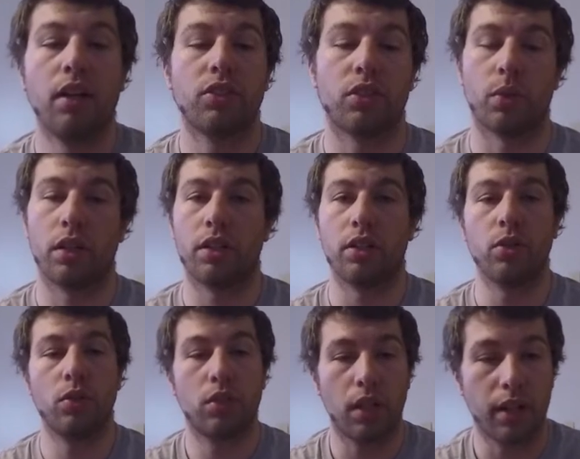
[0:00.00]
So we're going to
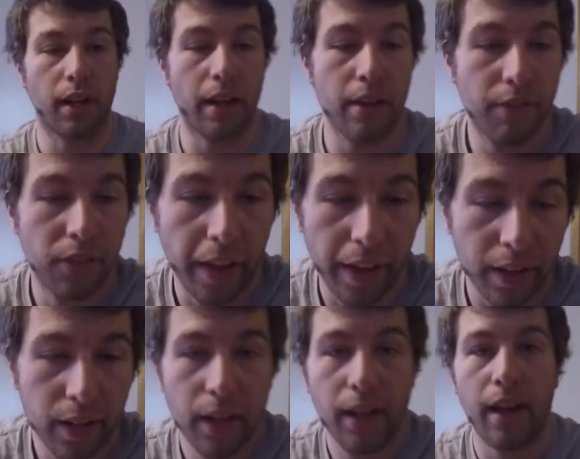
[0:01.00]
use a knife that
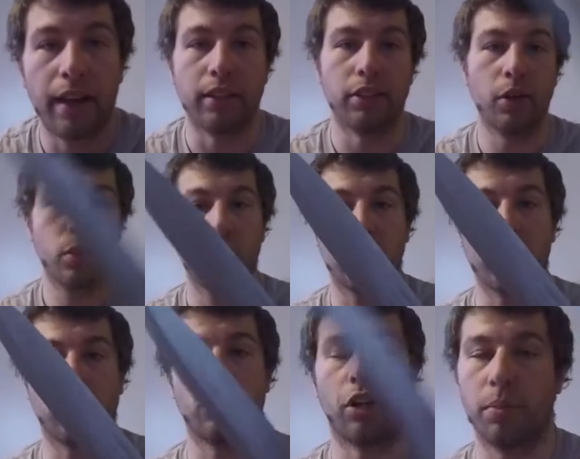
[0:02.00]
I know can
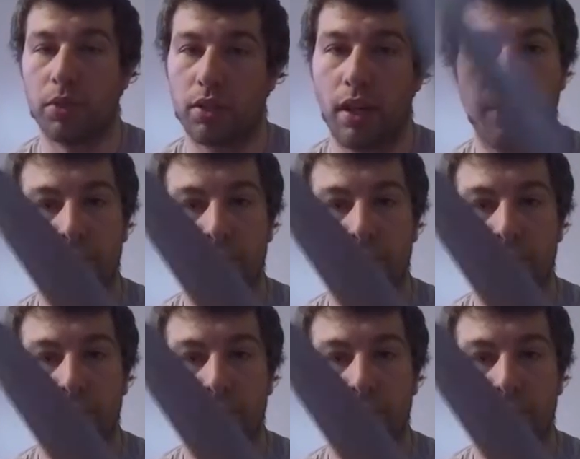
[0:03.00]
get sharp. It's got a